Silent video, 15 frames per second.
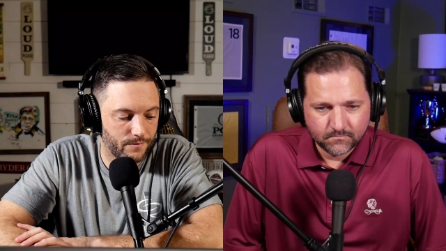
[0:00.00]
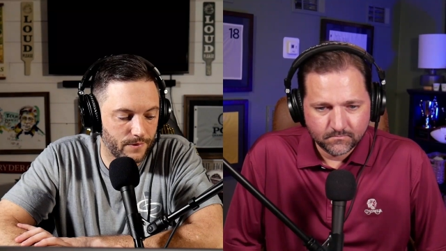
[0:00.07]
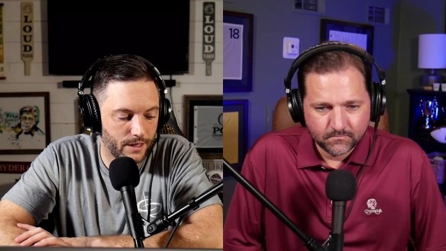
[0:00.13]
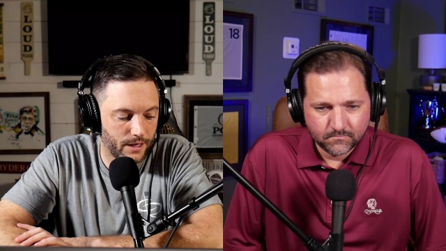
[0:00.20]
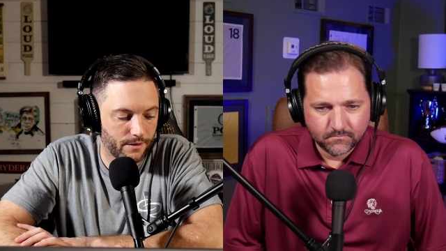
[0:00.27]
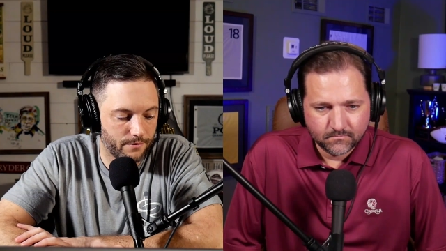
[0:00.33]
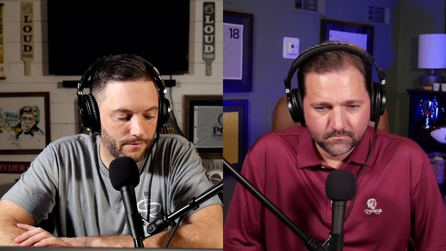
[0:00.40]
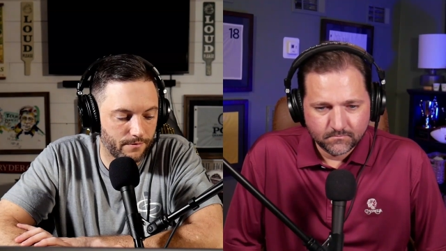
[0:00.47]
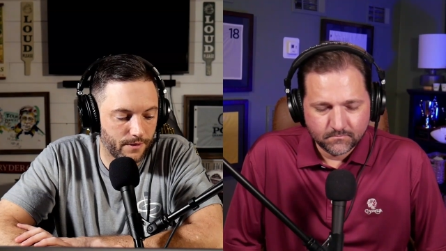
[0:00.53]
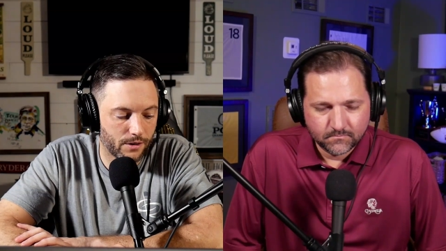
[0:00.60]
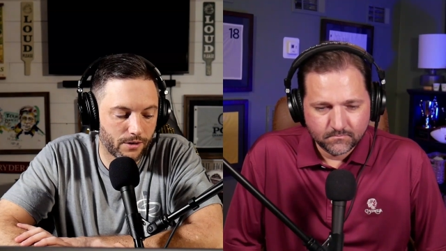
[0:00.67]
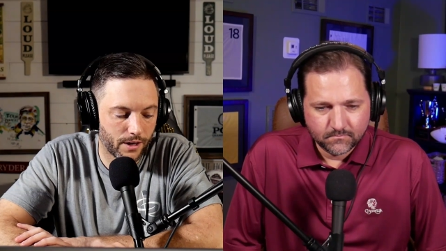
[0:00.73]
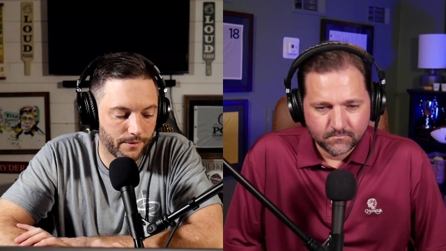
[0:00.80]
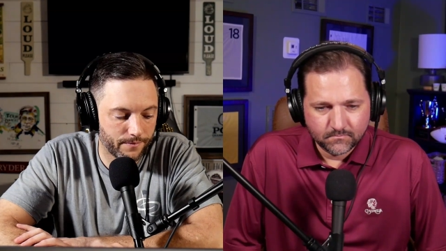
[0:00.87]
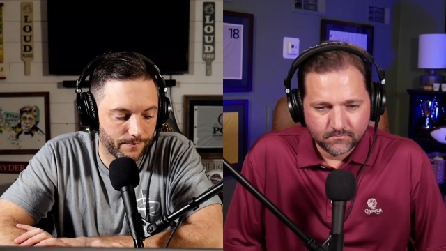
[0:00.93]
Speaker 1: yeah.
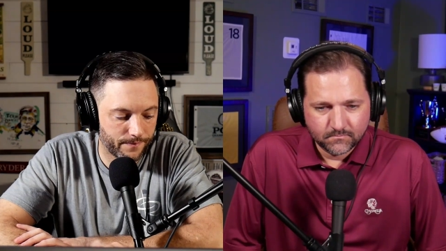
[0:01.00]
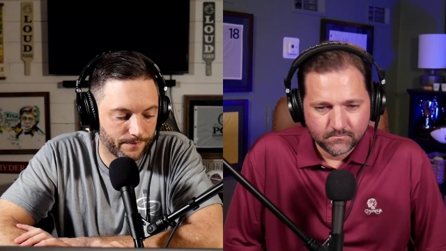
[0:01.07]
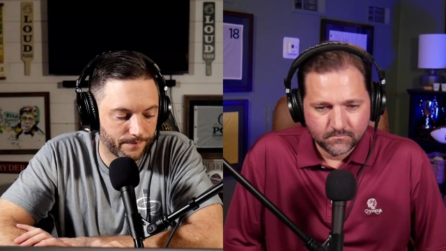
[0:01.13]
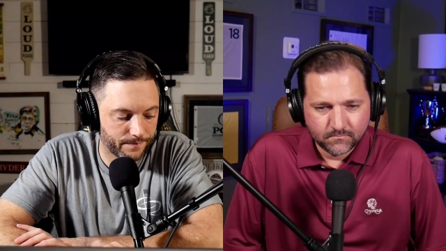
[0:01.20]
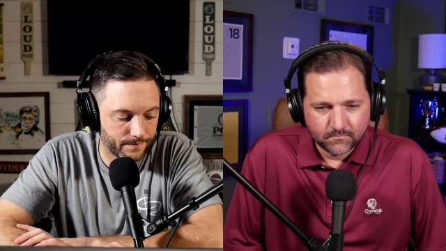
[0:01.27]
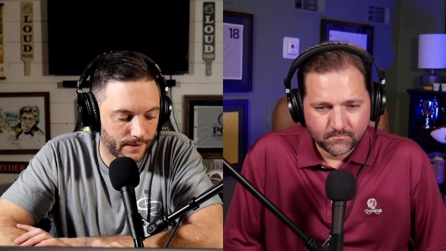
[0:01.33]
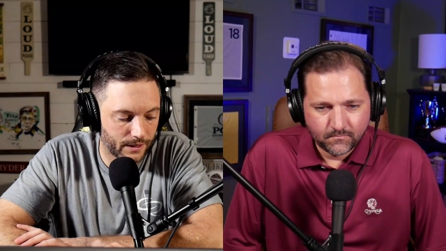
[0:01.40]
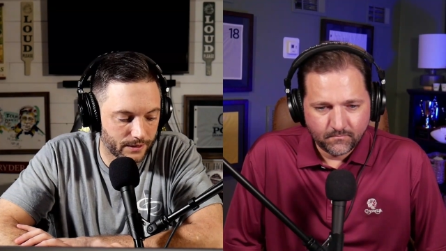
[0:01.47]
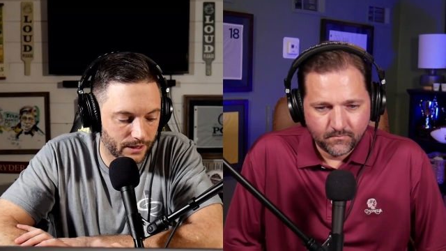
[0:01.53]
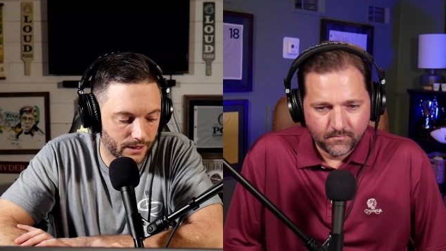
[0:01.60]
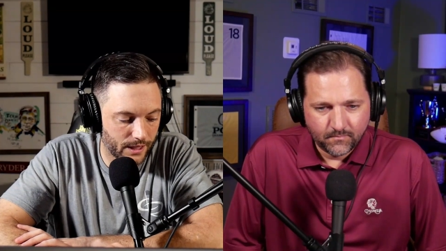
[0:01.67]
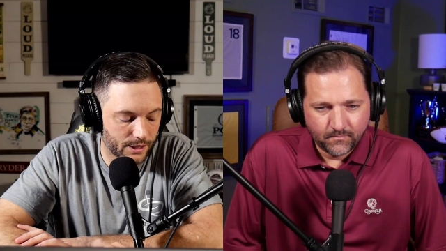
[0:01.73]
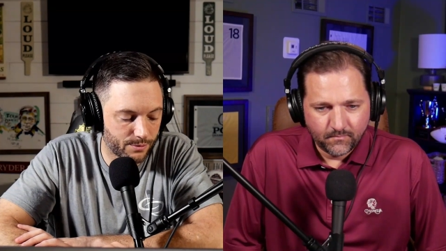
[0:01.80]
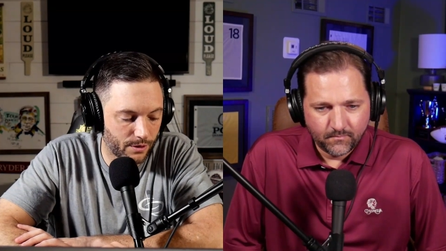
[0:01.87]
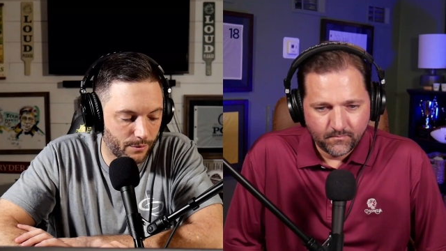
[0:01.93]
Okay. I think
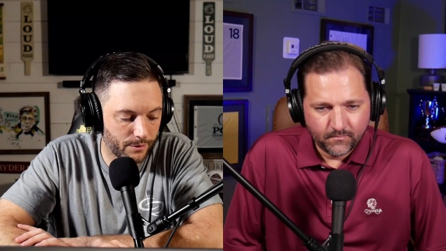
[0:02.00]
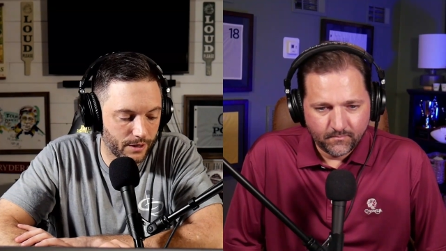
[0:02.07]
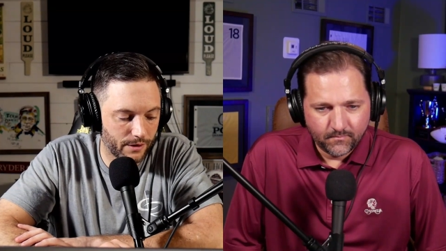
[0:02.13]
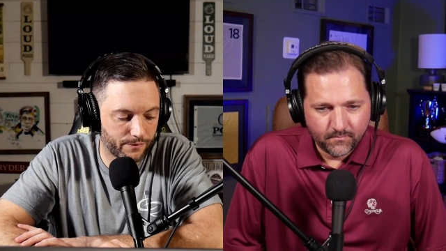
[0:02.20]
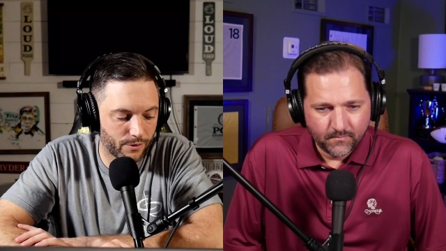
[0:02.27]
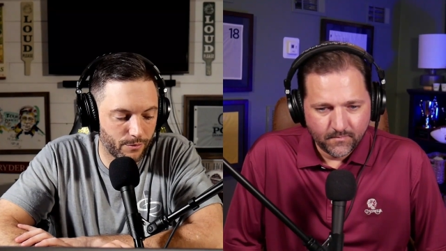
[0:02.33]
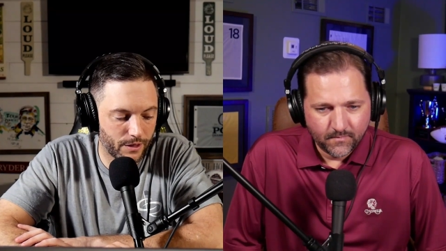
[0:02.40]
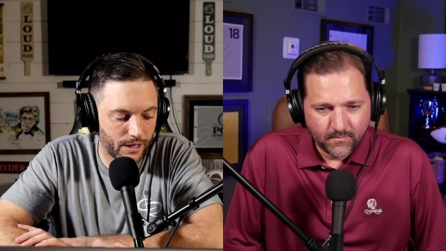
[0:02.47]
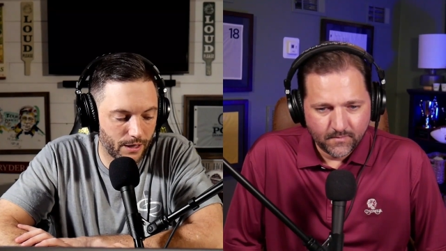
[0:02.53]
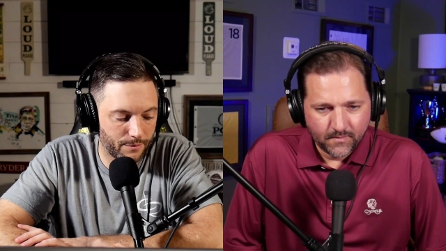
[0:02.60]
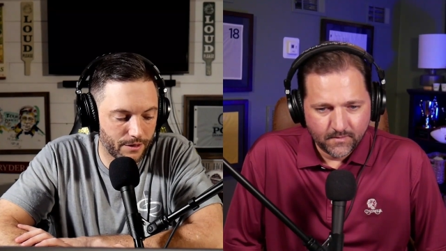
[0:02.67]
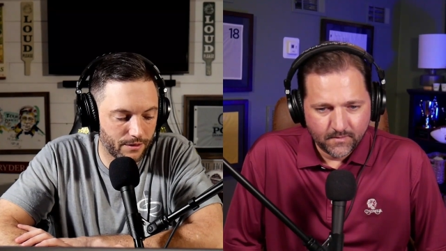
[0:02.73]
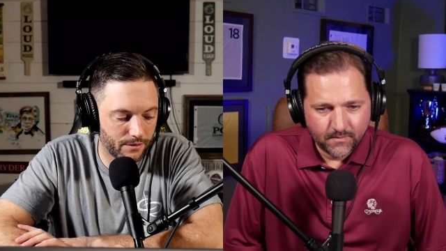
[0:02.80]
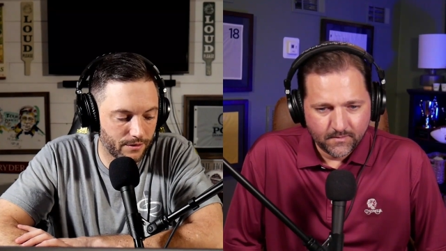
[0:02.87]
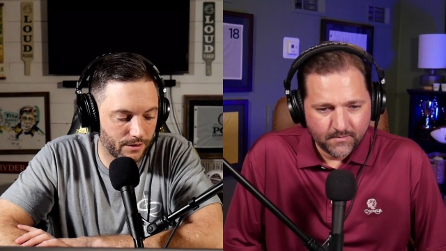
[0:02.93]
that's probably it for me. I
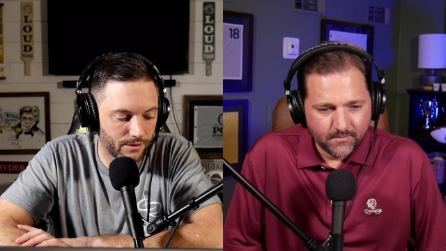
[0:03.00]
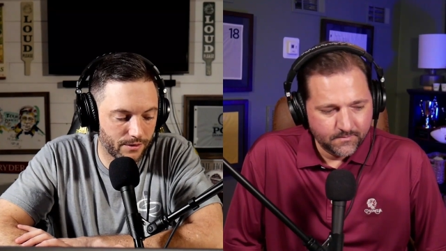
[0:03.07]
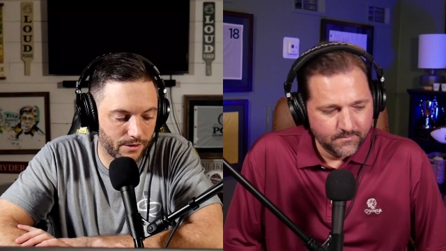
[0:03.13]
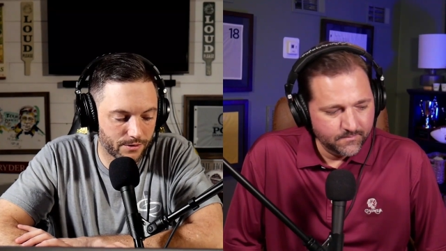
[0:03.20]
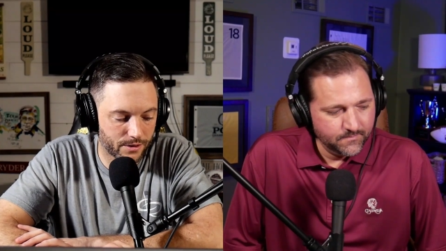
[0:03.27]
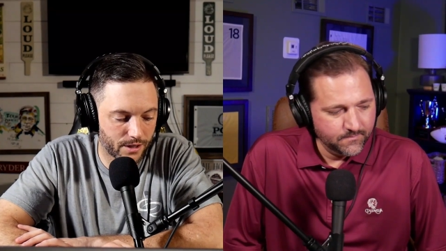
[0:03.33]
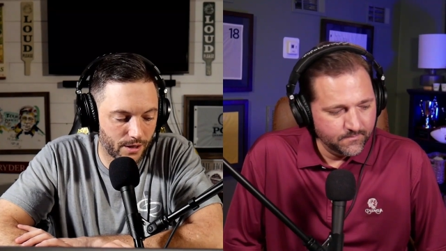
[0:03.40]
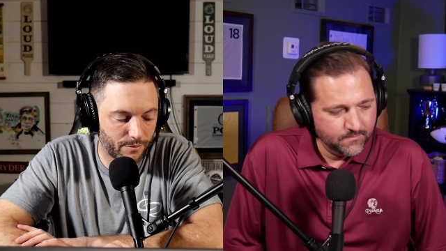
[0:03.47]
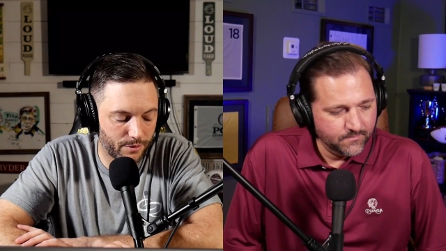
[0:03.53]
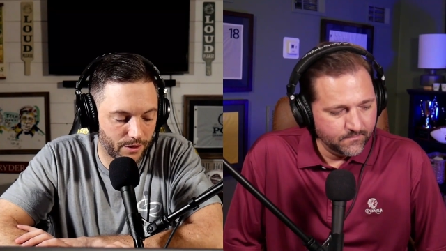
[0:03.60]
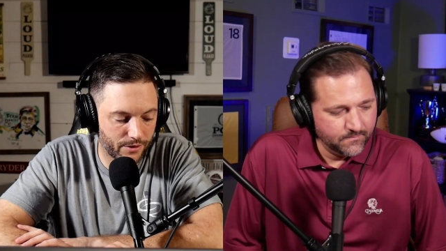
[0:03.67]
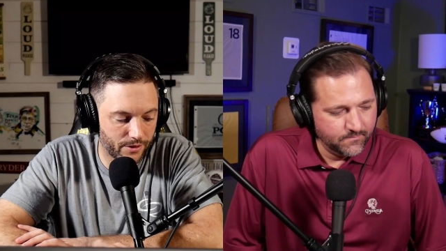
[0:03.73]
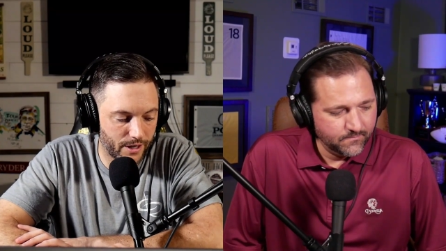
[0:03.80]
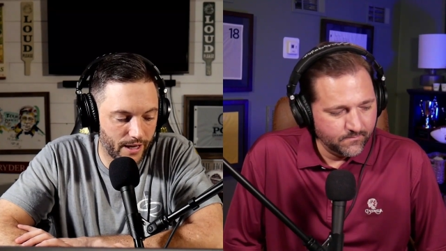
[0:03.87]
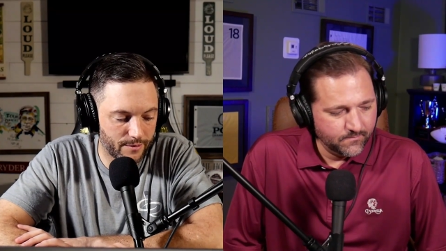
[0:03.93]
mean, there, there's a couple
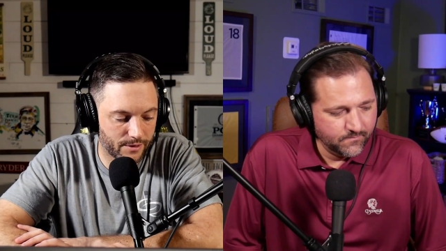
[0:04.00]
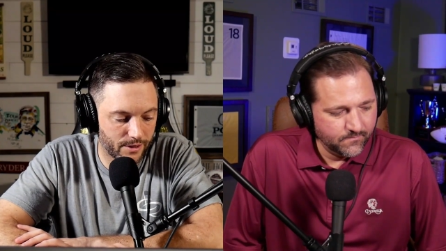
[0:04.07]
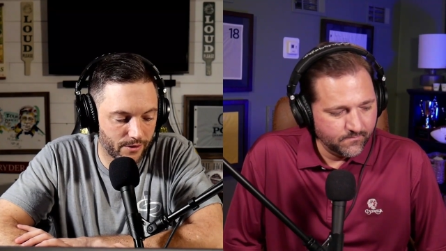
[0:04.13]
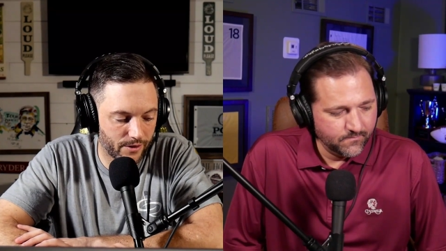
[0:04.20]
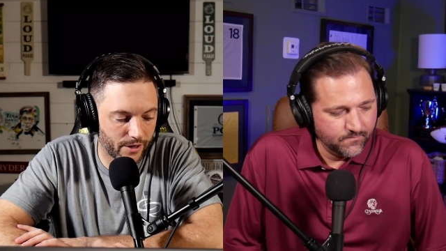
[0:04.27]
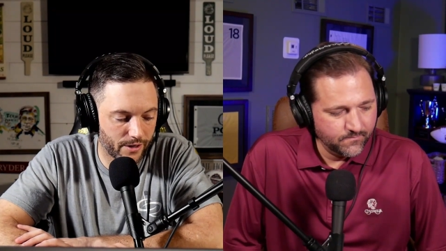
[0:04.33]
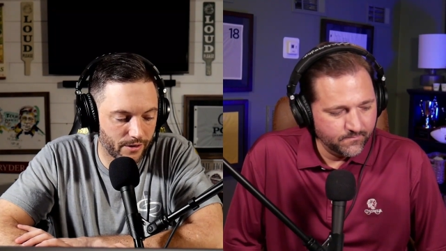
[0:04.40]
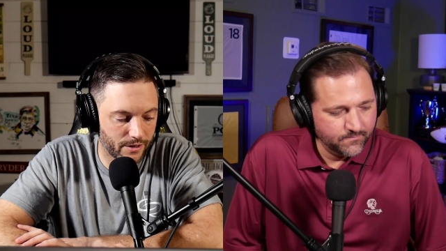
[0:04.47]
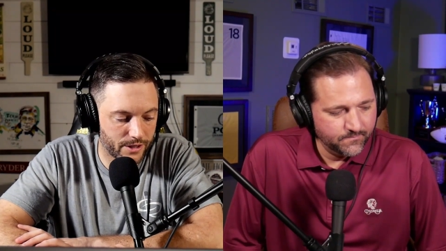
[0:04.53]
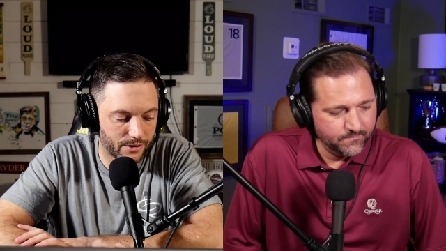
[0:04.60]
other names in here that are